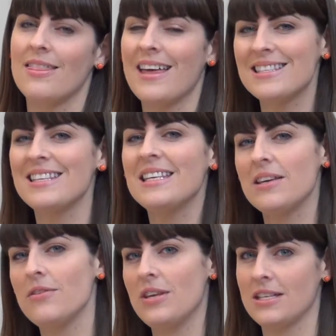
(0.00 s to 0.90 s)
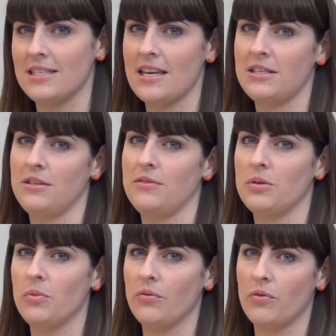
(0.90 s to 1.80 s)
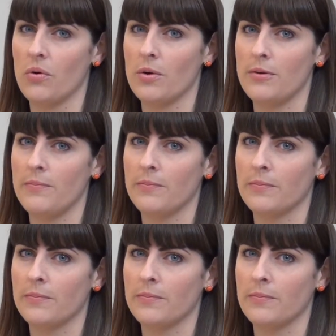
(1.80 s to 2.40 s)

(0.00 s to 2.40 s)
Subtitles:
That's going to give you the incentive to move forward.